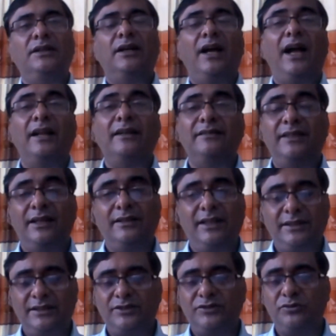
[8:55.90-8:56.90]
And
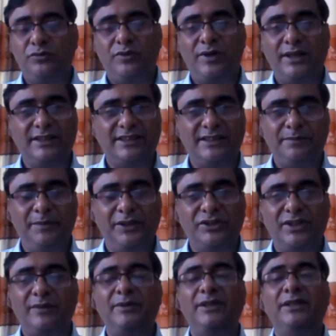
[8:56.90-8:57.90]
that is what is
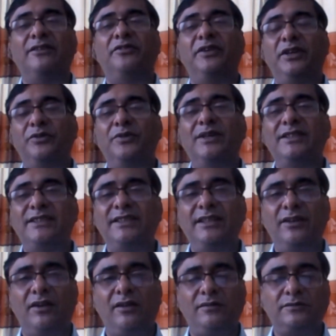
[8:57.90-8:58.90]
pitch. I mean the
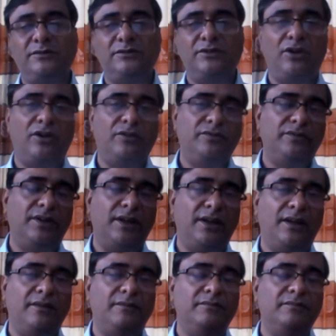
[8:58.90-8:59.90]
frequency of
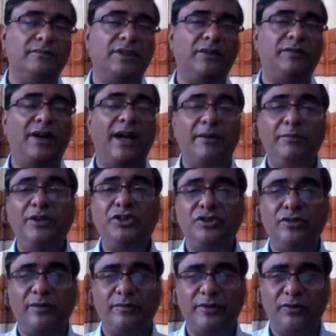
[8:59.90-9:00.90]
the
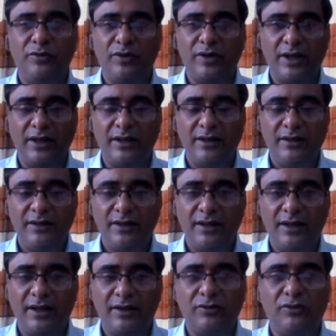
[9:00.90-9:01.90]
vibration of the vocal
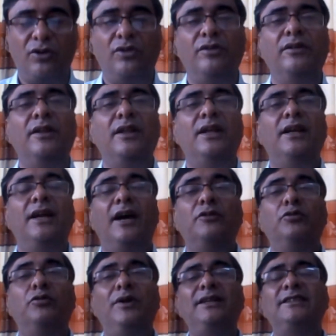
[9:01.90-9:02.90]
cord.
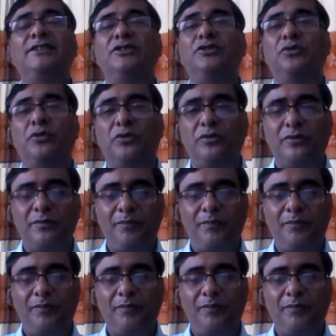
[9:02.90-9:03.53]
And what is tone?